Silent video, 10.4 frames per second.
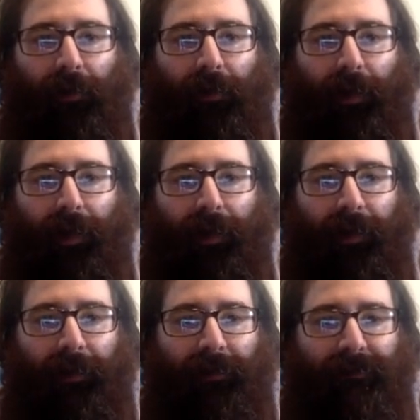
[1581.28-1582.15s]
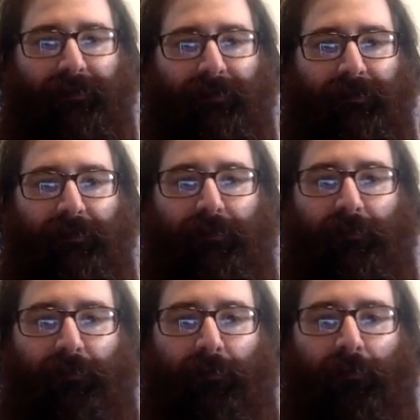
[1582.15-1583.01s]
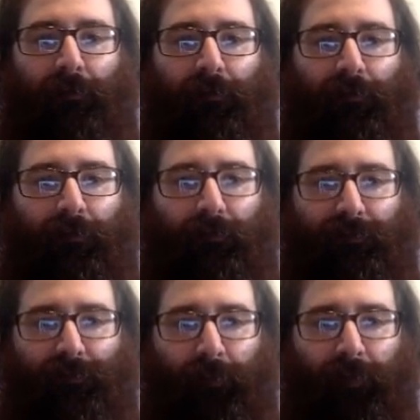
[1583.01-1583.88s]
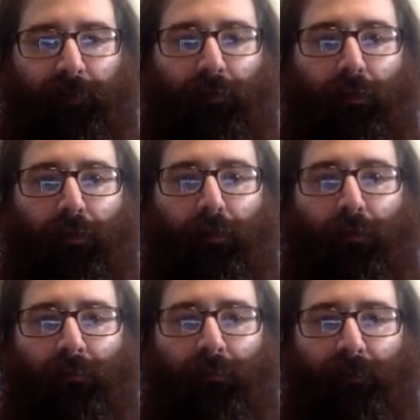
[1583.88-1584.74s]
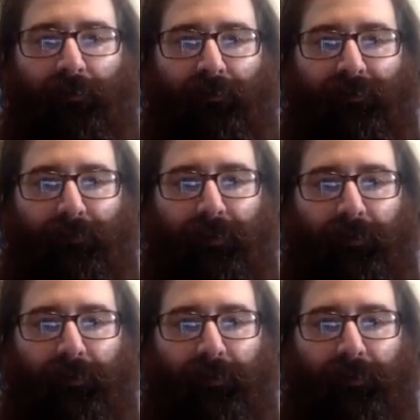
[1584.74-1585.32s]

I see it all. So I can go, when I do this in pink